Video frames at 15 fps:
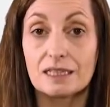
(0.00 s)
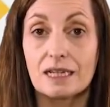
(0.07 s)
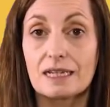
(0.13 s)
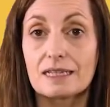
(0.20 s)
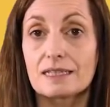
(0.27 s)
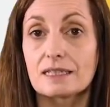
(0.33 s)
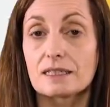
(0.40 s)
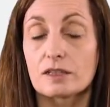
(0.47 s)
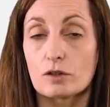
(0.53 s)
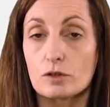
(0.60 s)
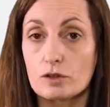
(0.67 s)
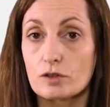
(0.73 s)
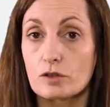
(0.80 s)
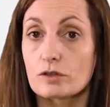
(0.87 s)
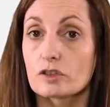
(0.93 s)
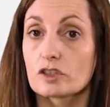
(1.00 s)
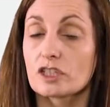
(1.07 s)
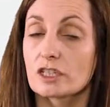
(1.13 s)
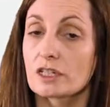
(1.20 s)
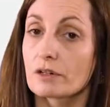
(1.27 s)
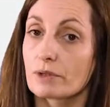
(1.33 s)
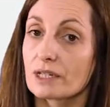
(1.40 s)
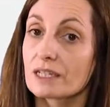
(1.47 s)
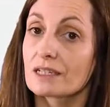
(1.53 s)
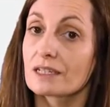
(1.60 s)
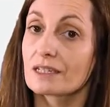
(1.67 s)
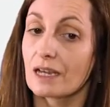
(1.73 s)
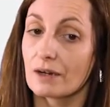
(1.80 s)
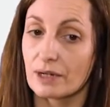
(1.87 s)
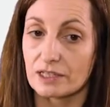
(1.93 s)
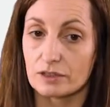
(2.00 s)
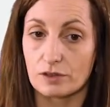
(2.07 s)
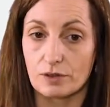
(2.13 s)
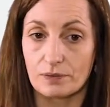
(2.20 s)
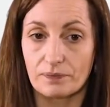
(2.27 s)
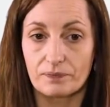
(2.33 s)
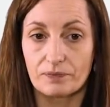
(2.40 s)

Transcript: case is also the generic character.